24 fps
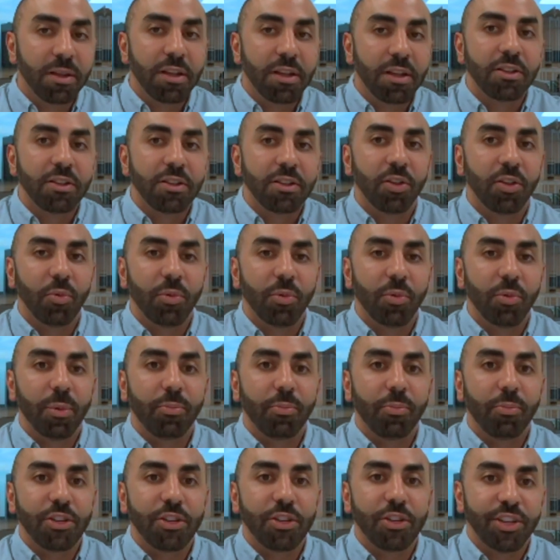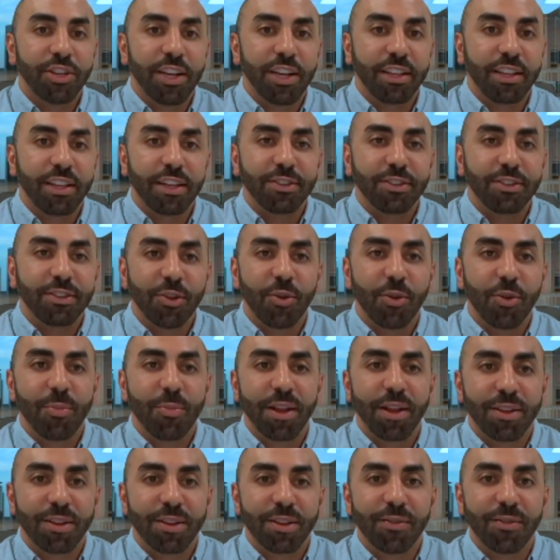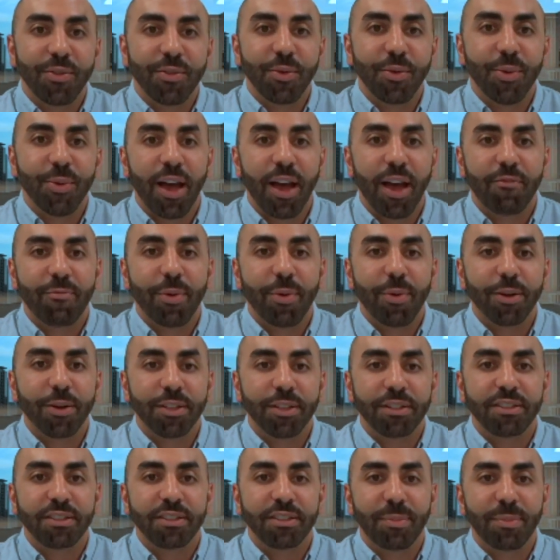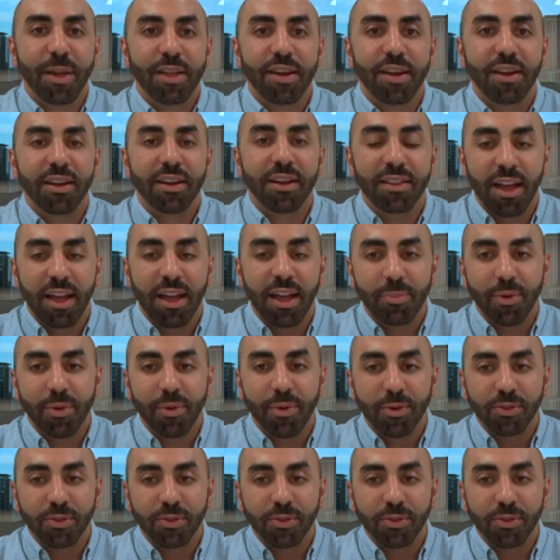So we appreciate that so many of you have participated in that poll.